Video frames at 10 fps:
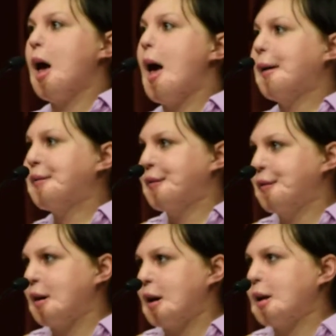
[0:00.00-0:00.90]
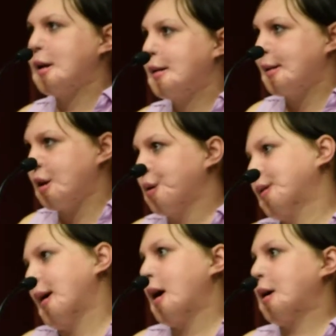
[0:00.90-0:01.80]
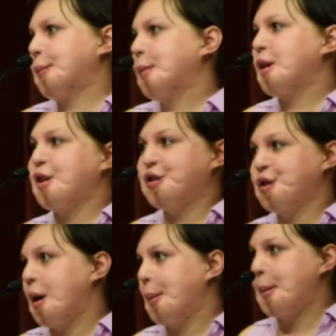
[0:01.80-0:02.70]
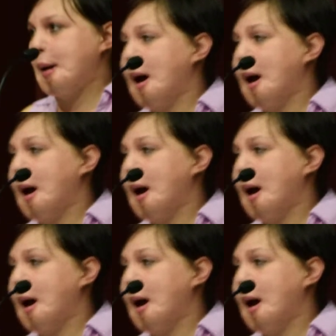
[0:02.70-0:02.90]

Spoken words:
every single time he showed up at my